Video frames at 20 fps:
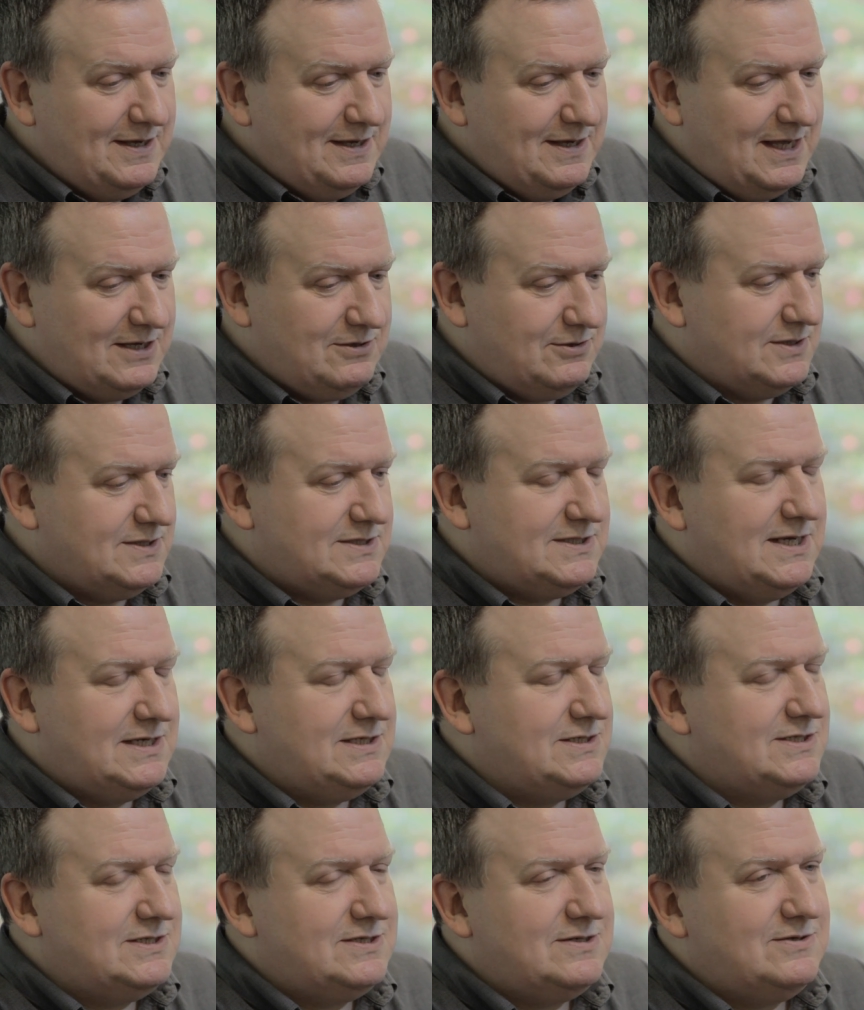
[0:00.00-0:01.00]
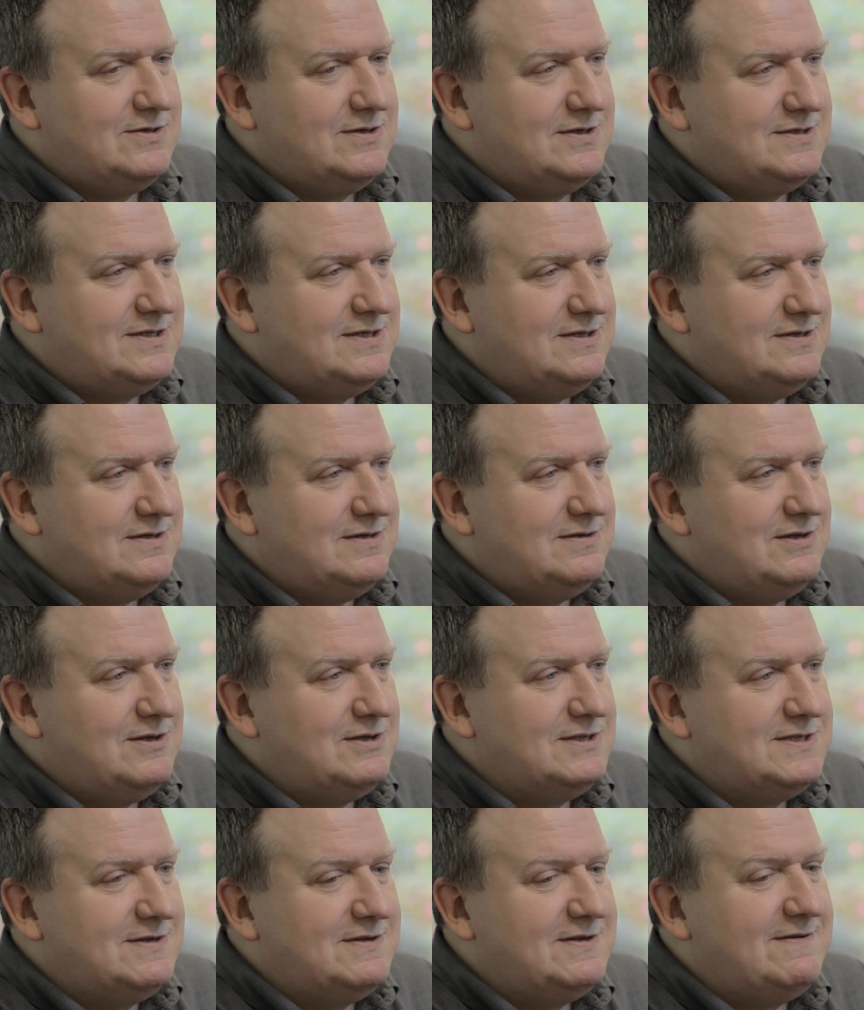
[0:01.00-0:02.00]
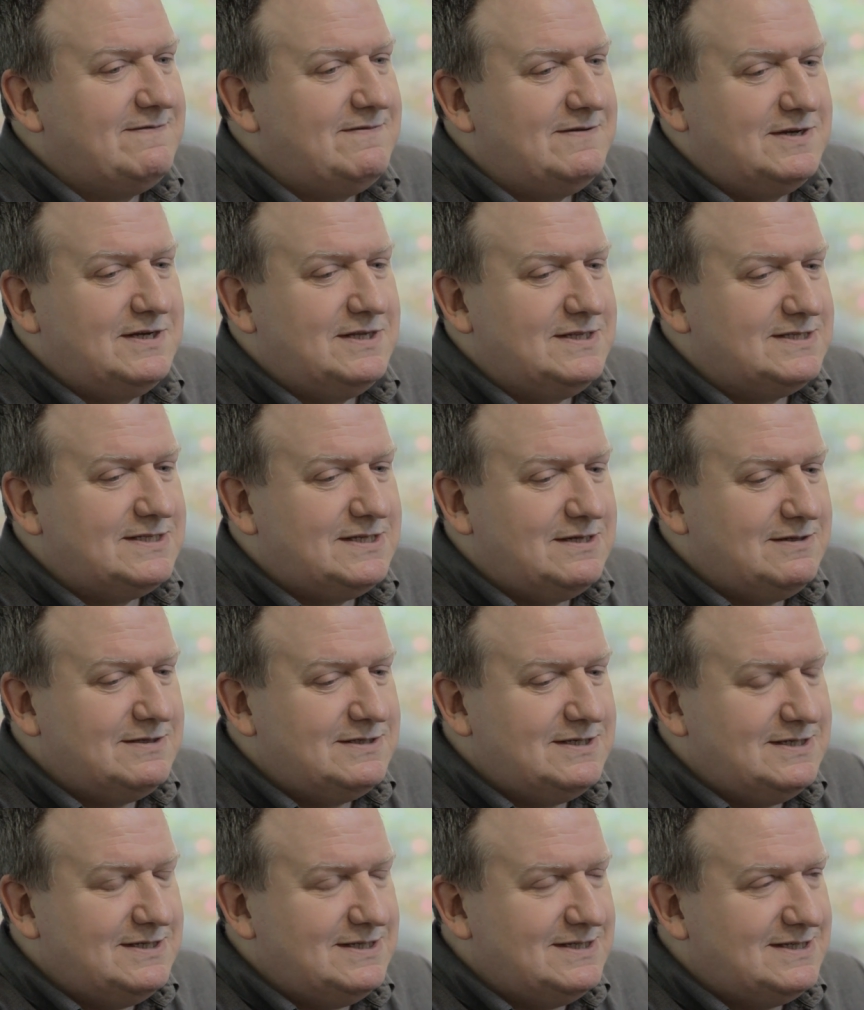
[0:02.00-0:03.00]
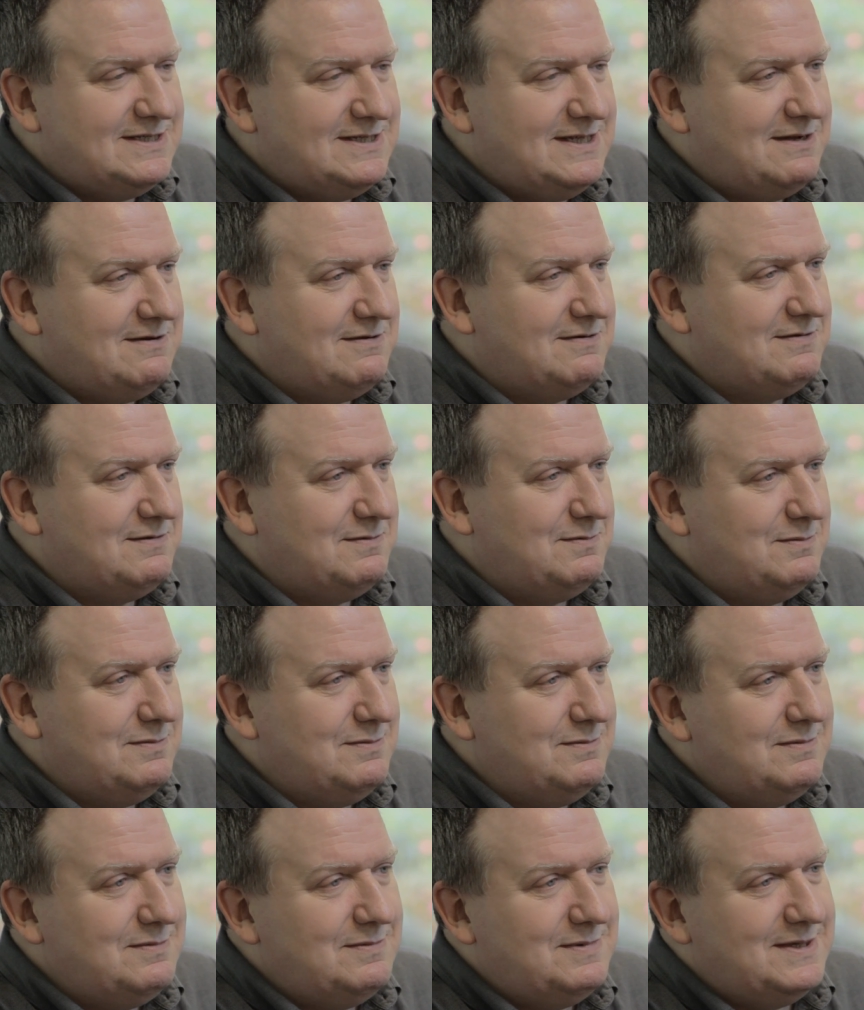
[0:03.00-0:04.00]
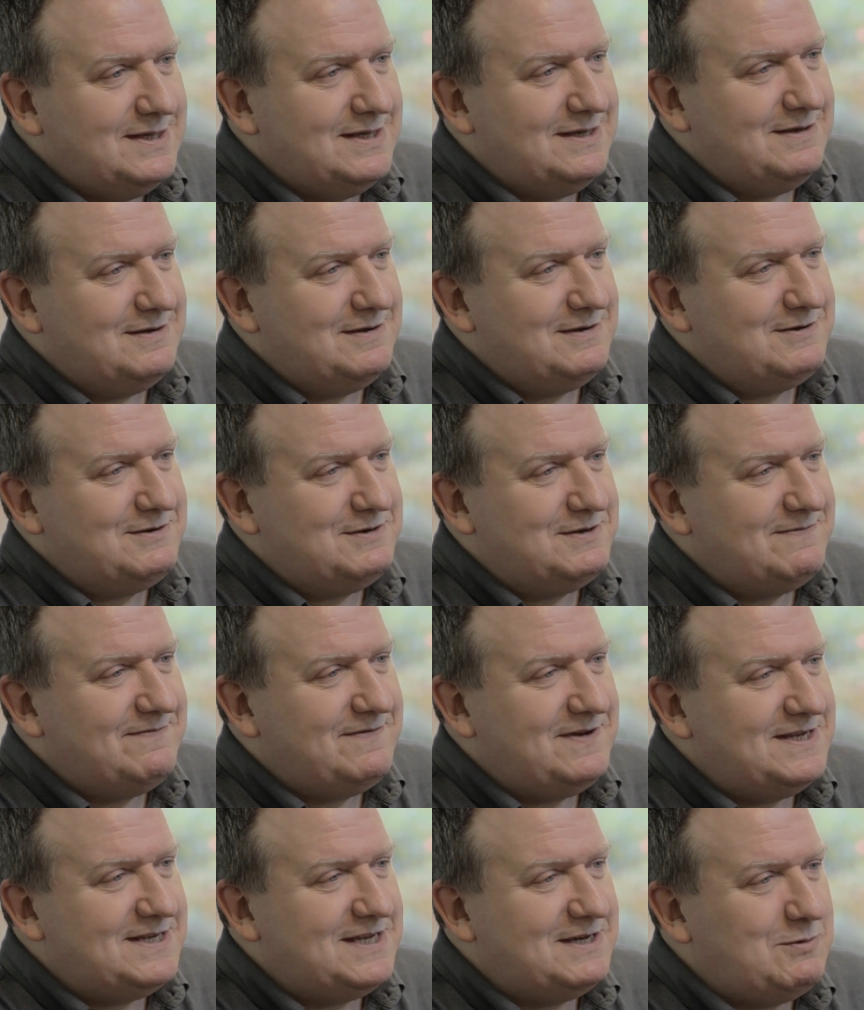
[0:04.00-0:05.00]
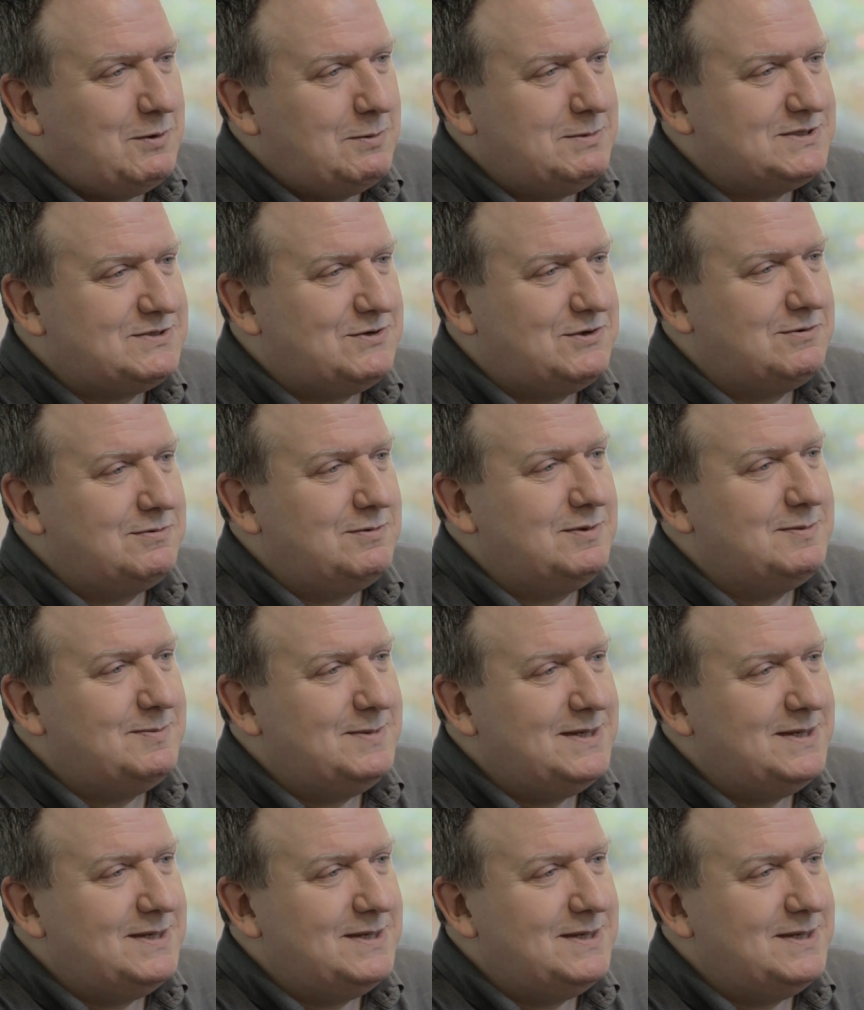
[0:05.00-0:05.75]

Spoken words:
I got sent to lots of different consultants. None of them could find out what was wrong with